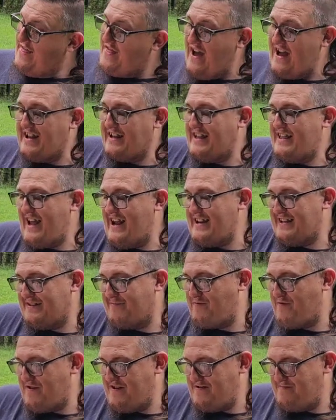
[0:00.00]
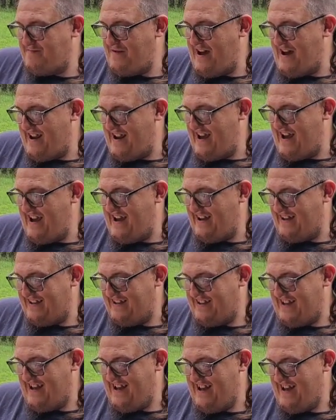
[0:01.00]
that is pretty
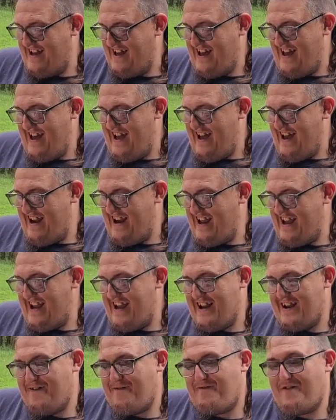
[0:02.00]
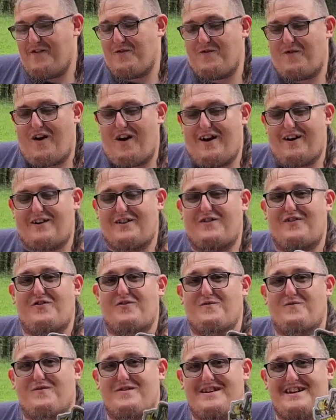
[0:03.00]
badass. An Innova Rock
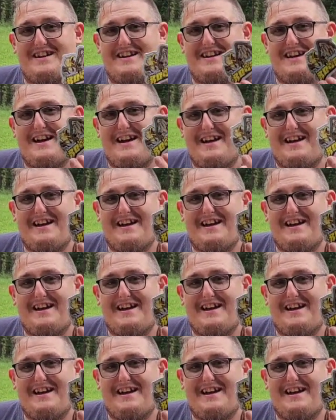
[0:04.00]
3